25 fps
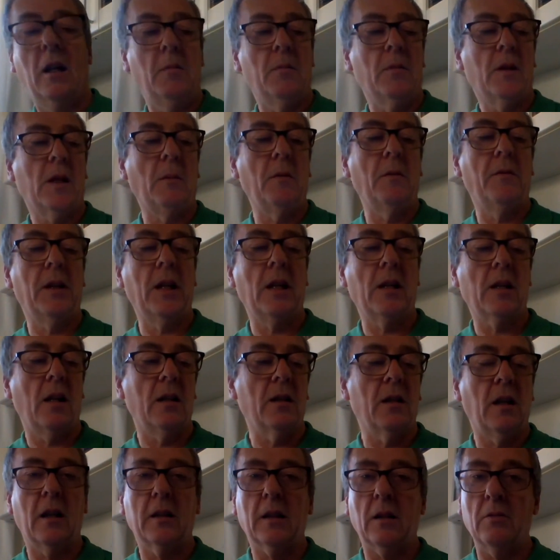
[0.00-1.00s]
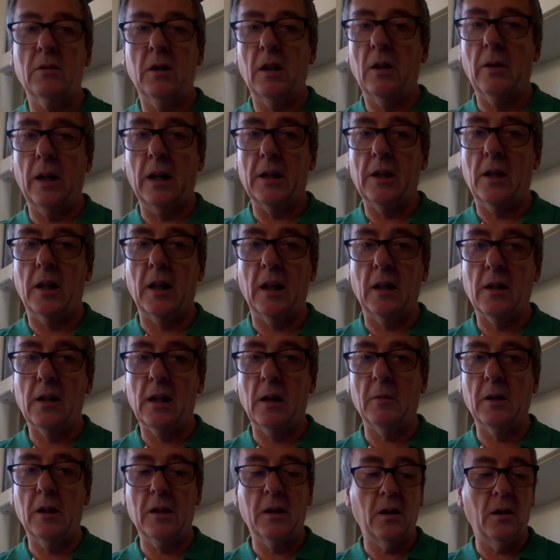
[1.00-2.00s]
Some of these I don't know actually, and
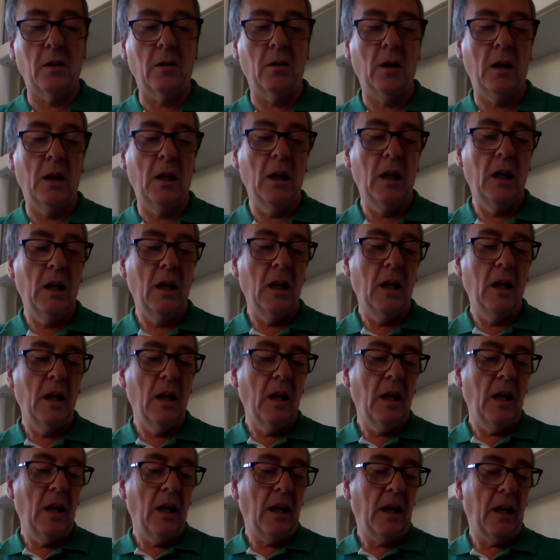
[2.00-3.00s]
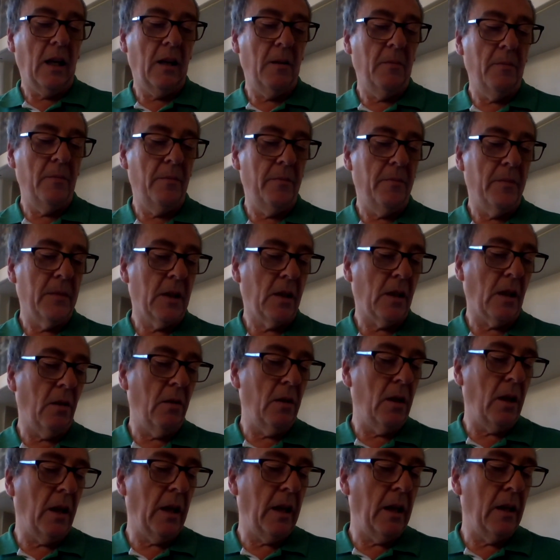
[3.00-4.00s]
some I do. So
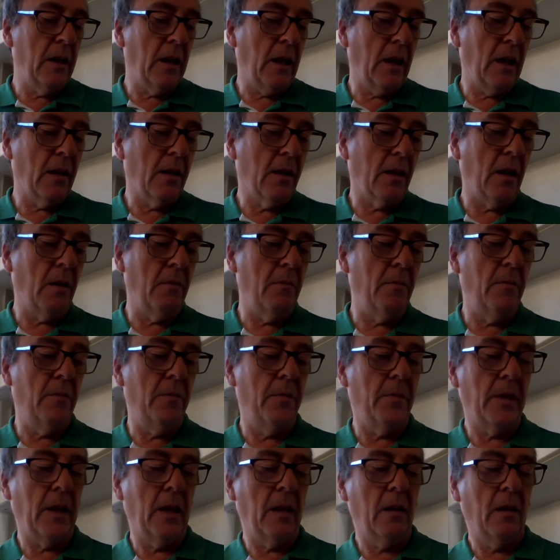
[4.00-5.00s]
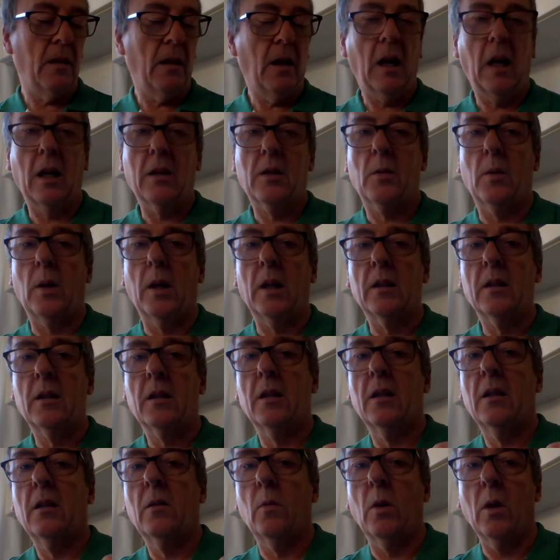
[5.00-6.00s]
lion is aswad.
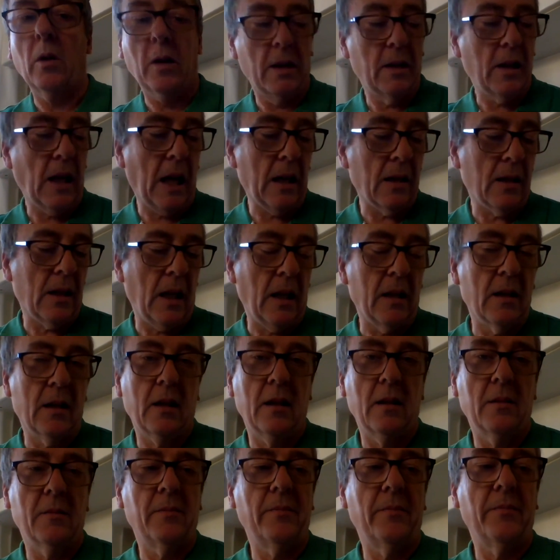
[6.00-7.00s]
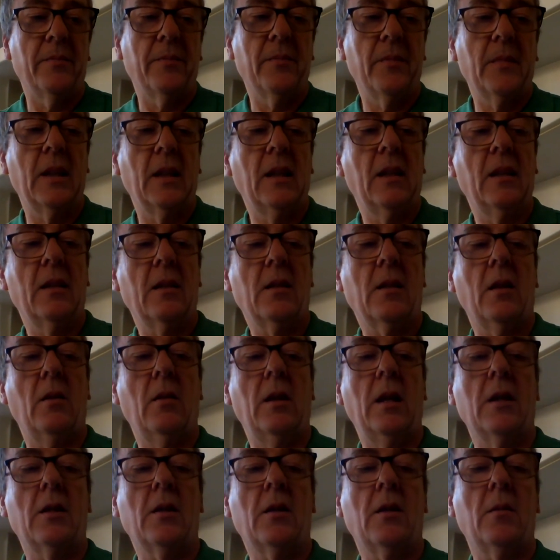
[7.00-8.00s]
Well, it's Assad. So
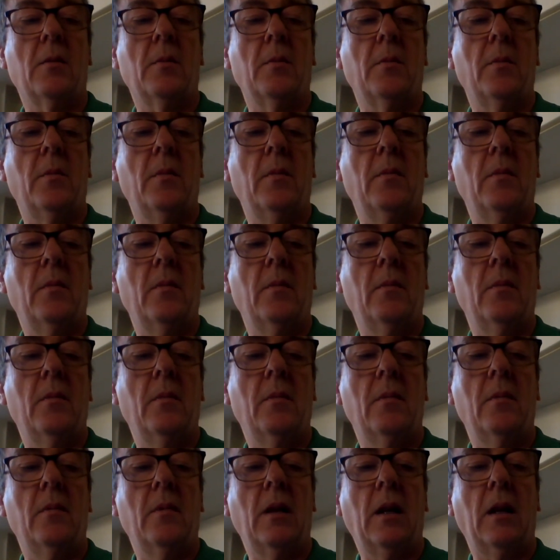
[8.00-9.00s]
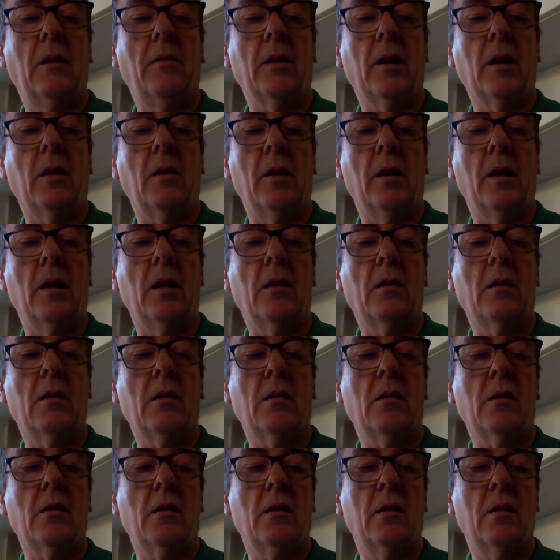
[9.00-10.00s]
let's have a go at
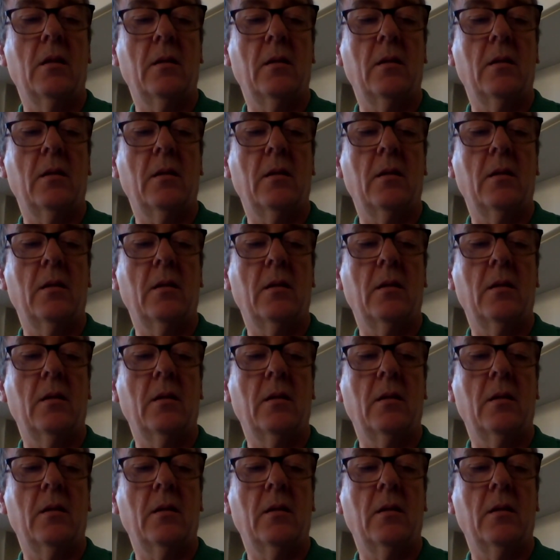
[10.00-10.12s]
this.